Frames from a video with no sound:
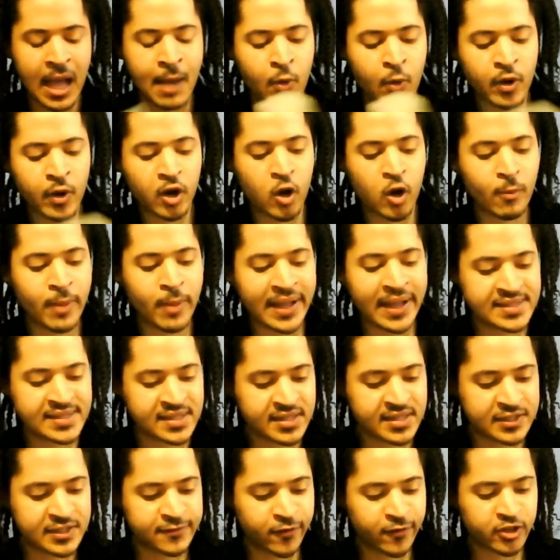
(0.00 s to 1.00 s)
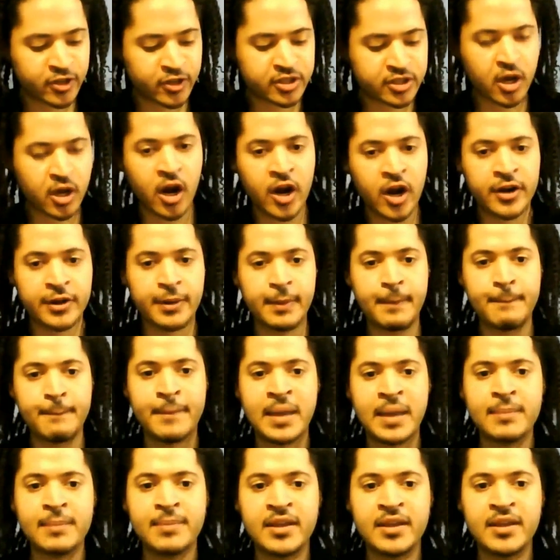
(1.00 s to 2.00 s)
I want to go back to this first card.
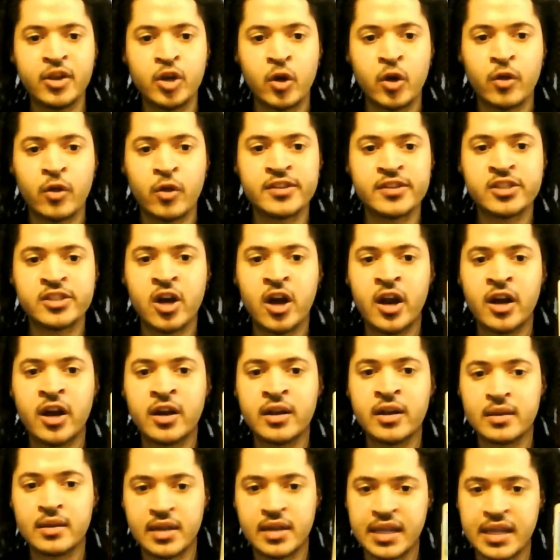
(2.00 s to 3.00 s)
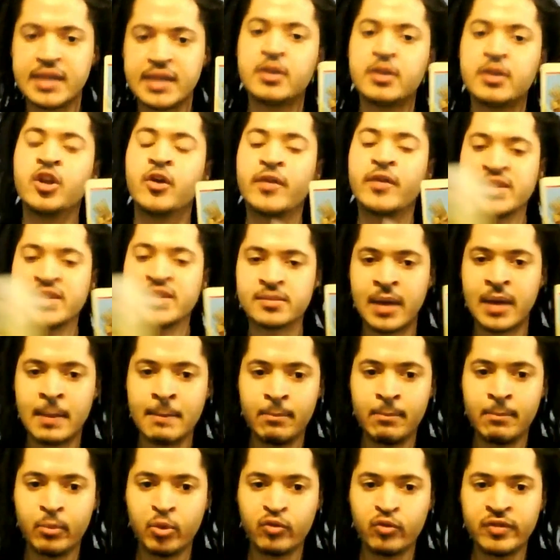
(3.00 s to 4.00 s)
Maybe, this card, it is about
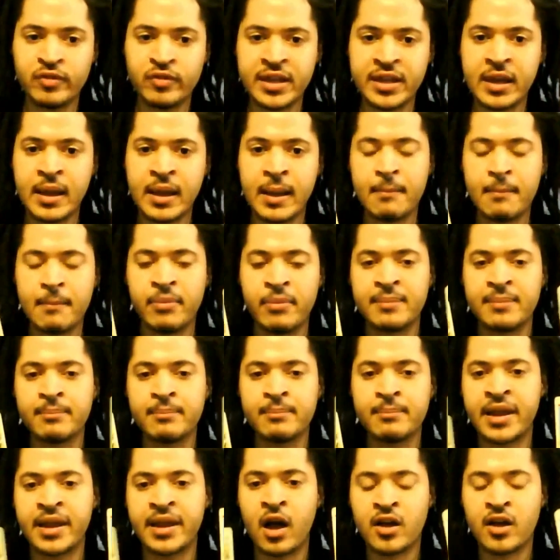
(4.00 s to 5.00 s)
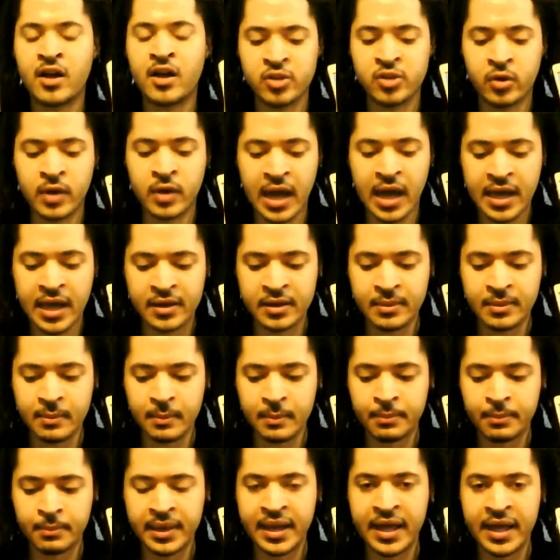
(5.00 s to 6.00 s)
moving, but it may also kind of
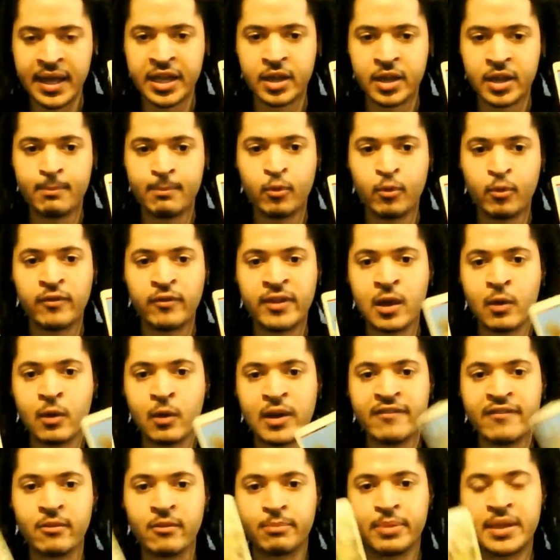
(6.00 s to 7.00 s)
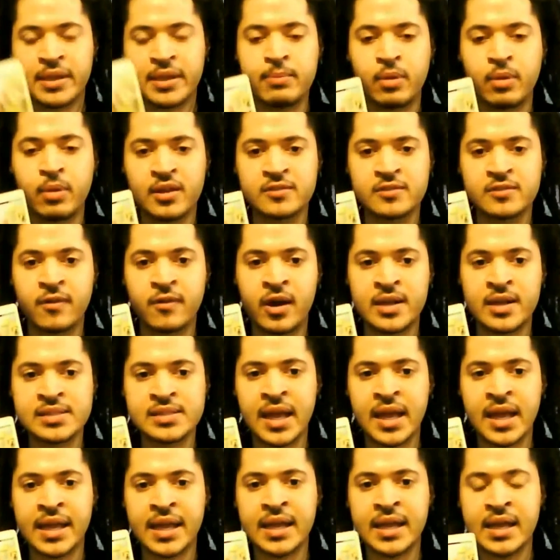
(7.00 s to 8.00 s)
be like moving away from people, as far as
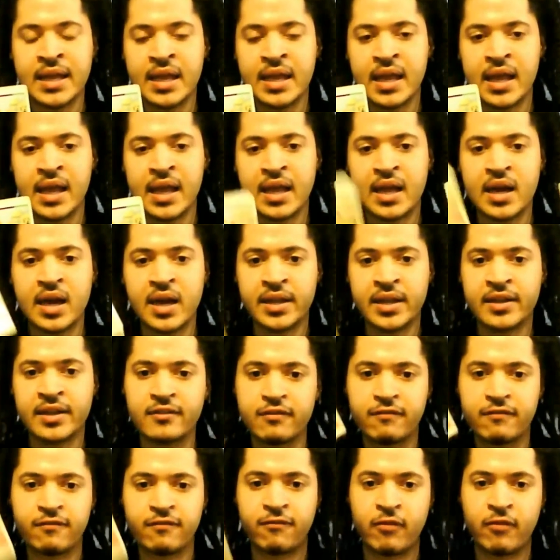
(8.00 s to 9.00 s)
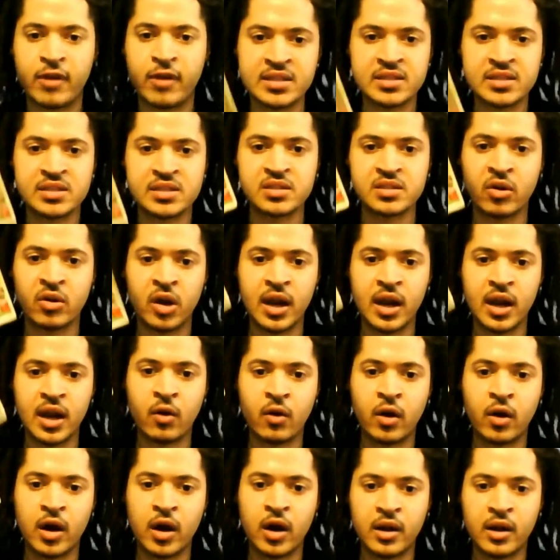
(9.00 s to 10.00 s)
like cutting friends
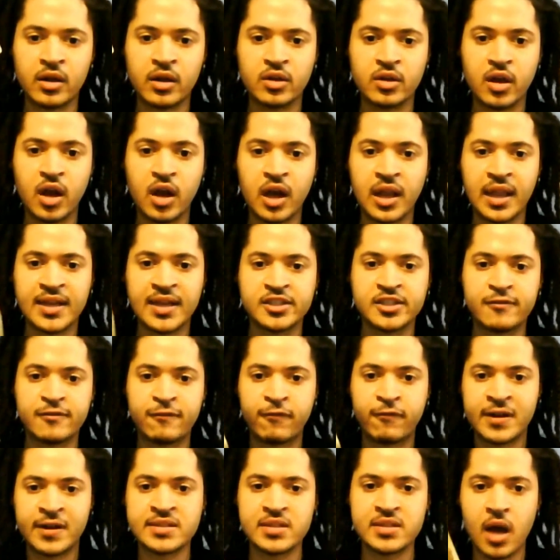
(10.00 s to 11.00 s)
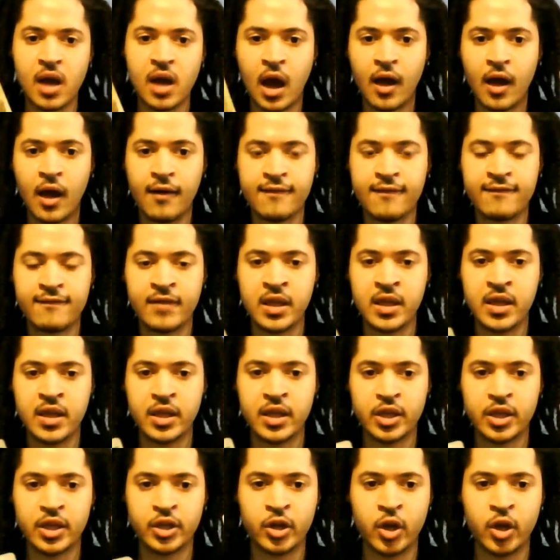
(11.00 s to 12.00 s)
or alleged friends off.
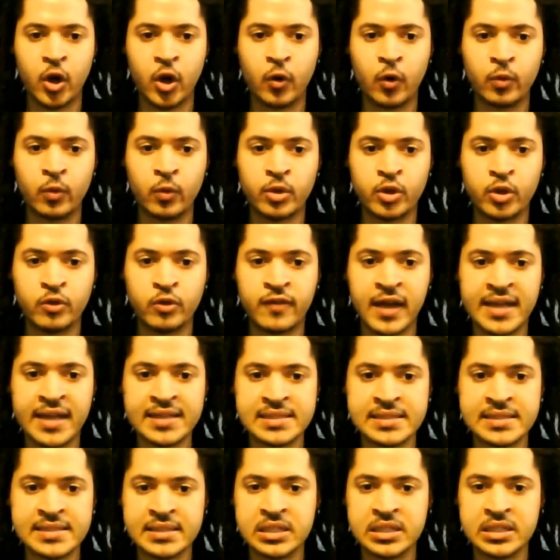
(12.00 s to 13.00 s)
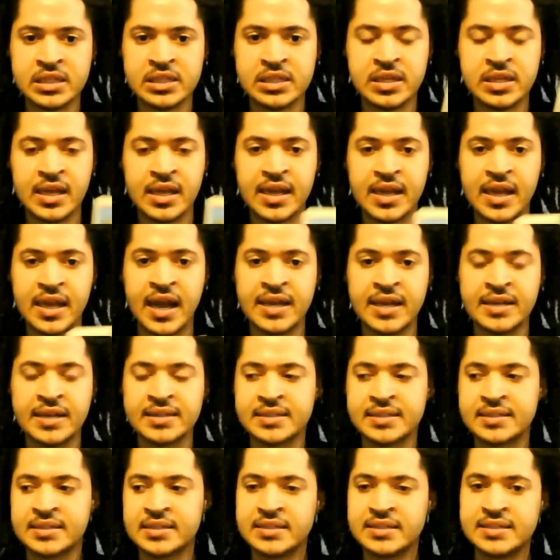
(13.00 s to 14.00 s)
You've had to kind
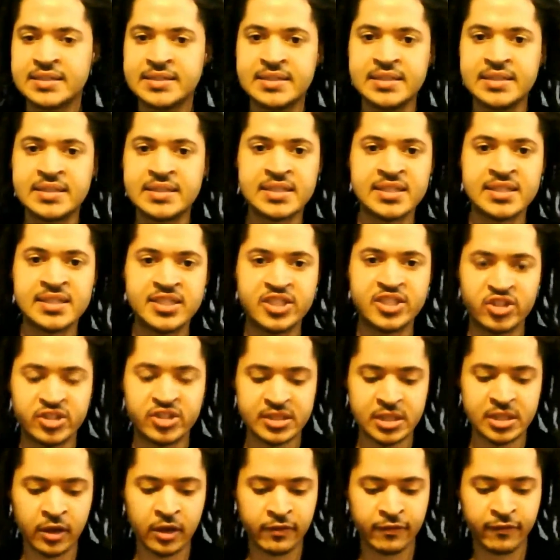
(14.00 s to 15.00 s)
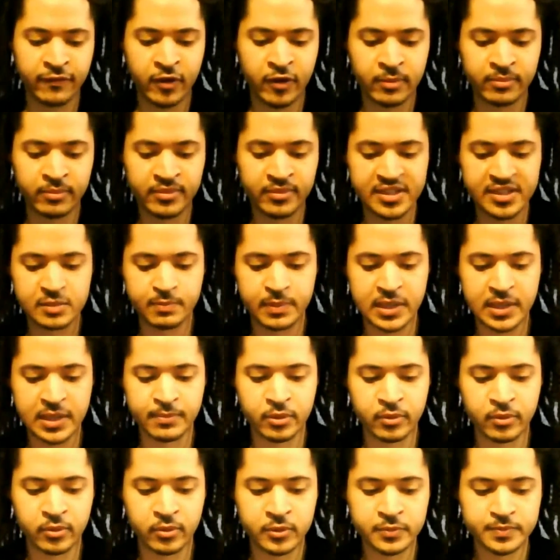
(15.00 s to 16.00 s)
of distance yourself from these
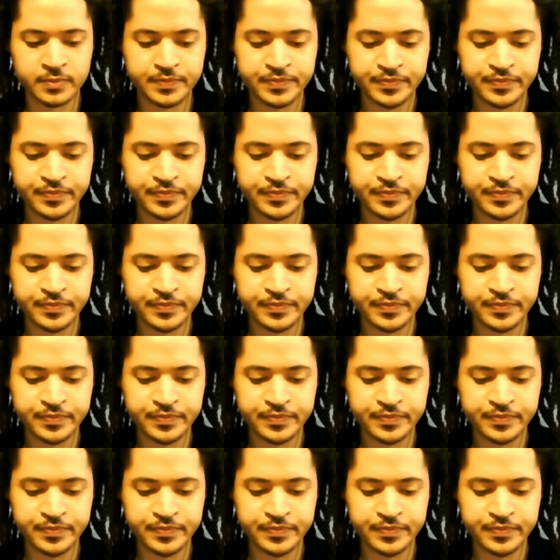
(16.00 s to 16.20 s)
people.